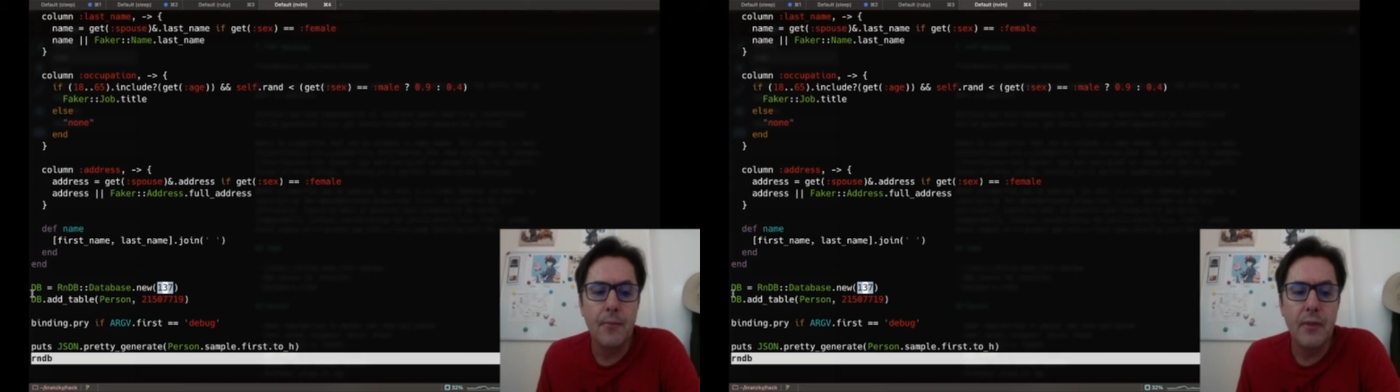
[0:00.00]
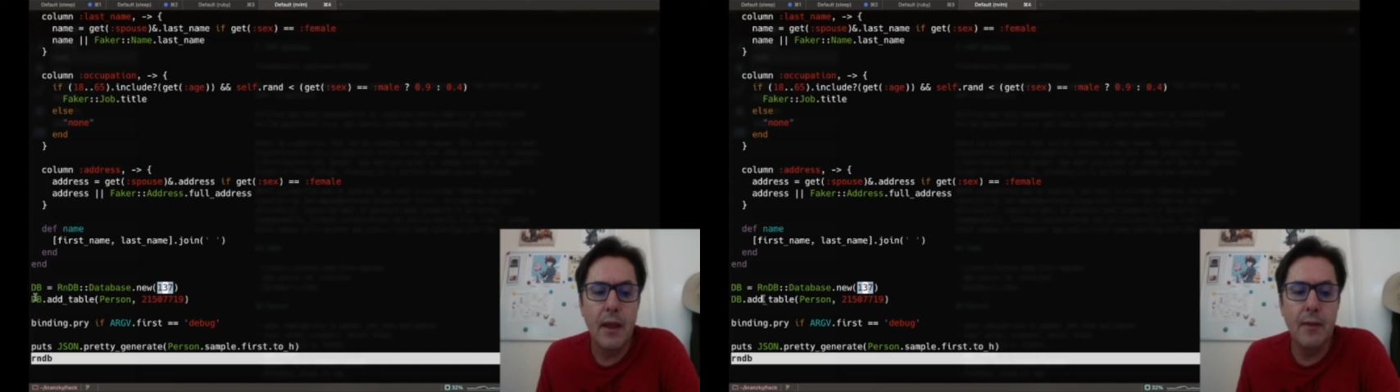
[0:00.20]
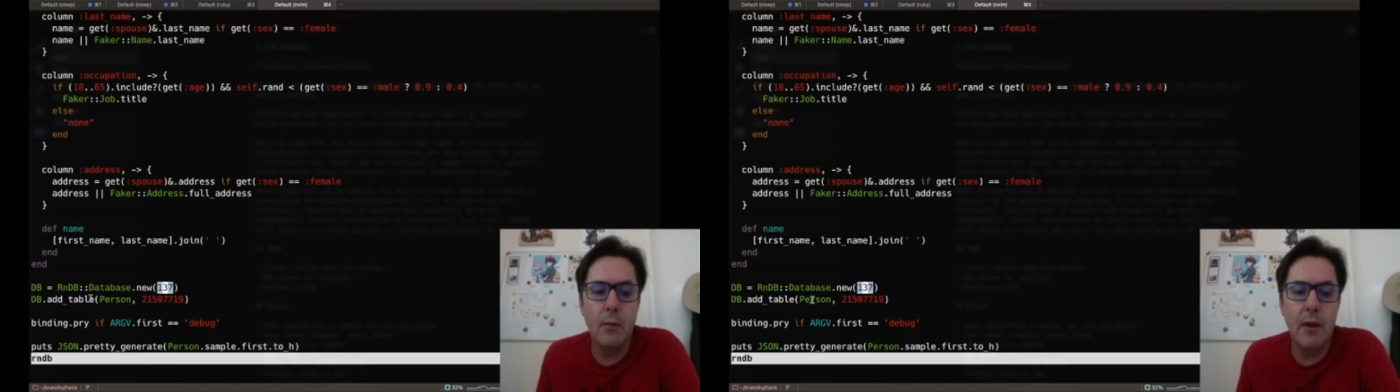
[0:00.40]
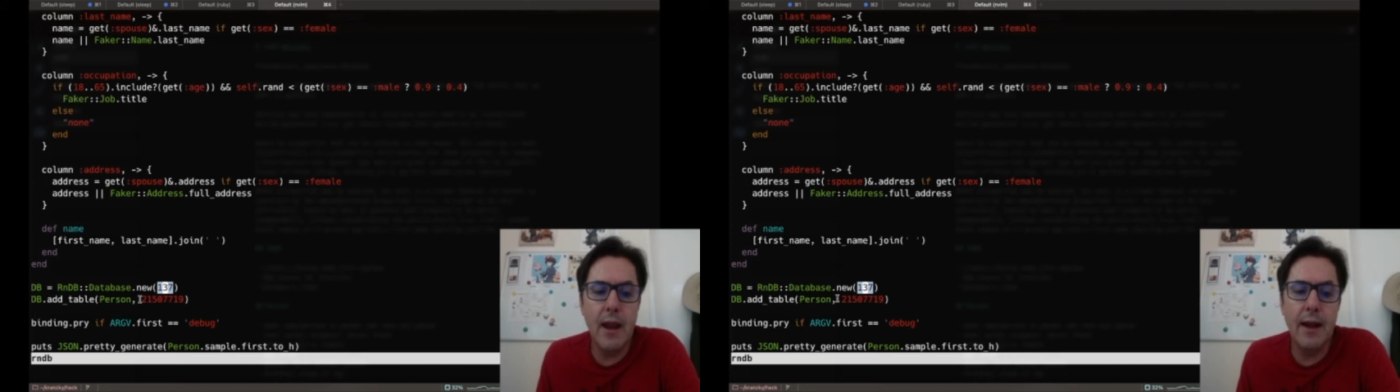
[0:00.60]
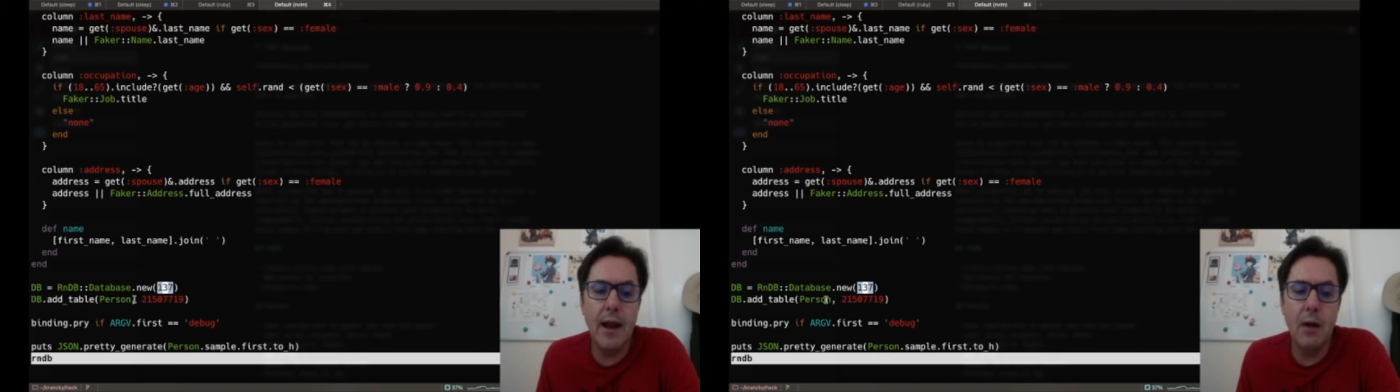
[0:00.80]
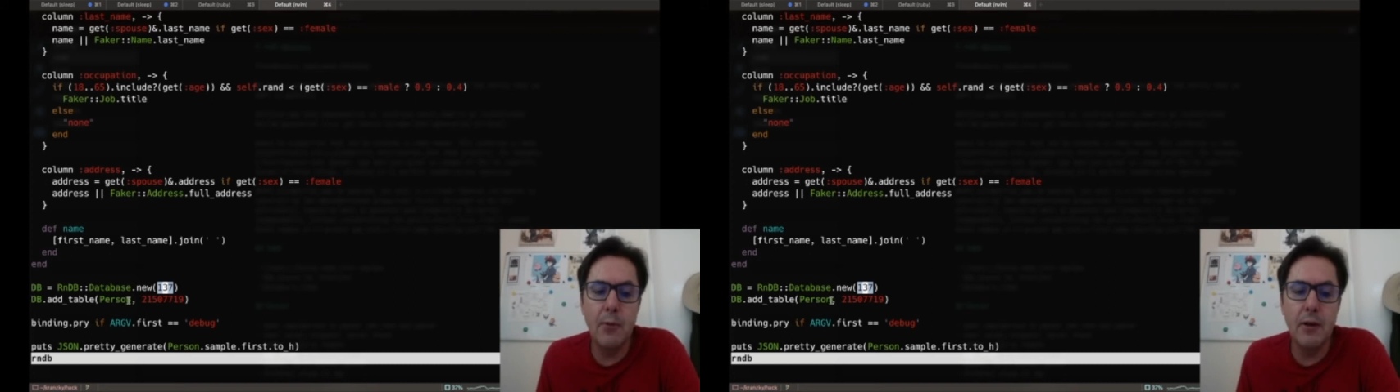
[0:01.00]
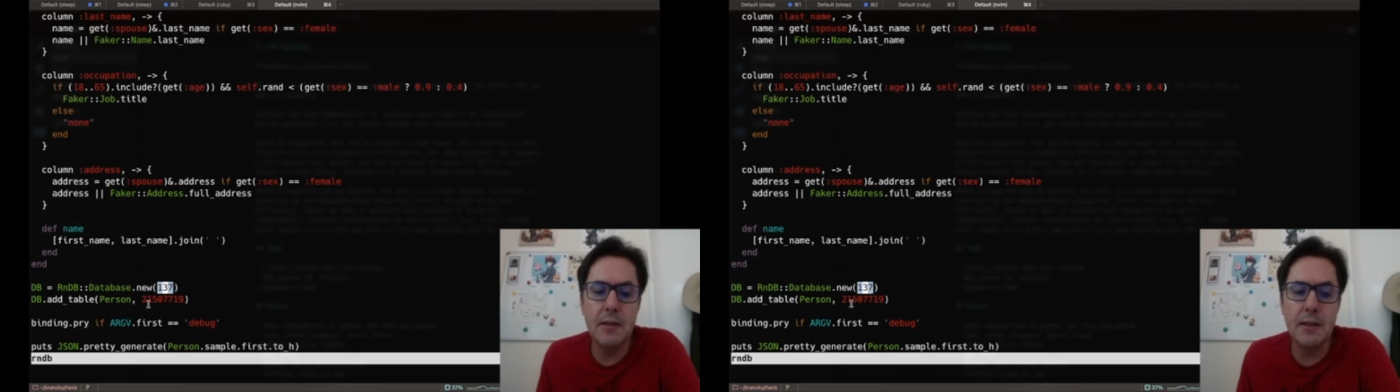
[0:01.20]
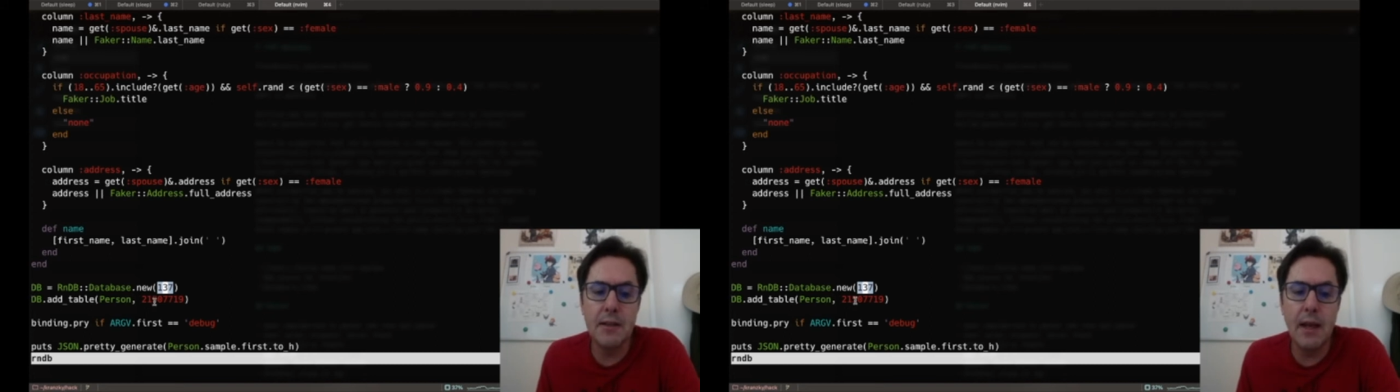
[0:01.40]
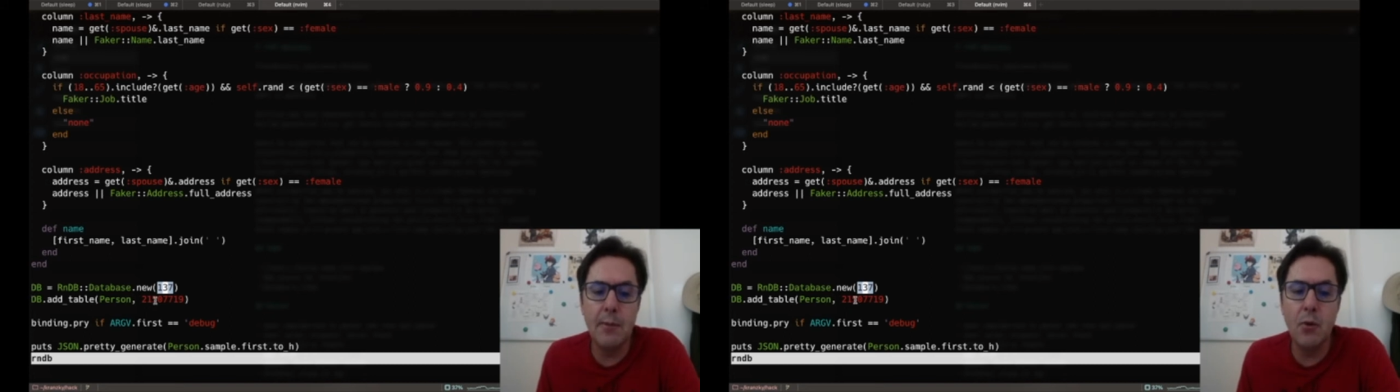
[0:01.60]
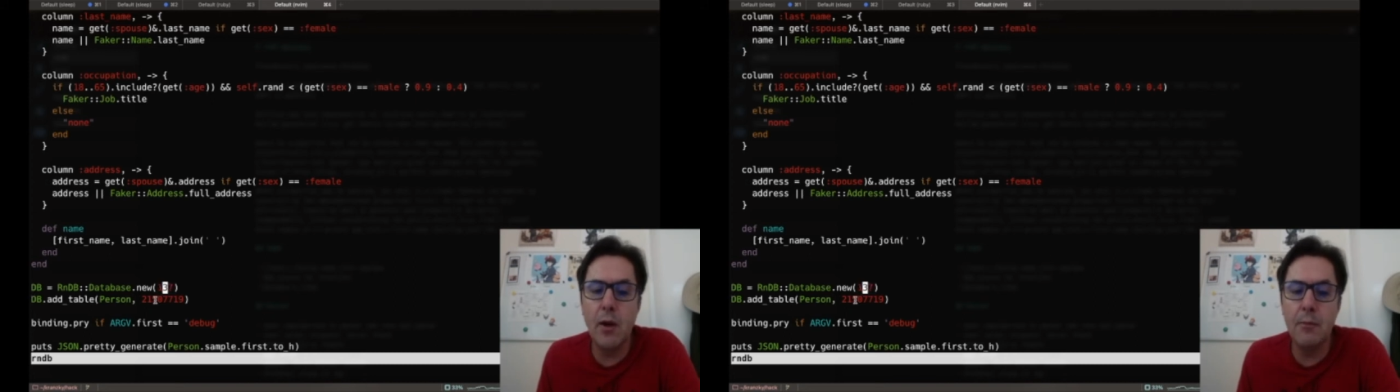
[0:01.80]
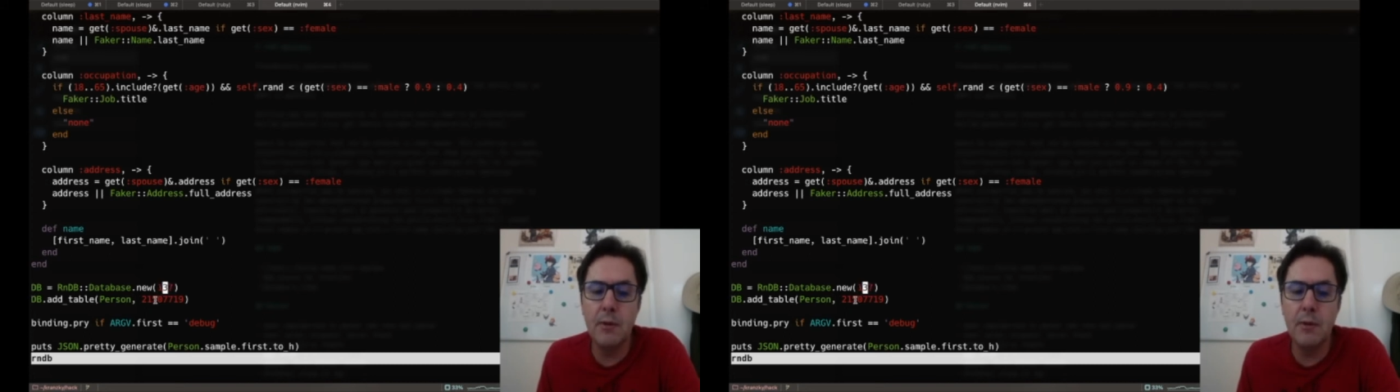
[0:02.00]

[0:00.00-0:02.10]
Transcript: And then we add our person table and we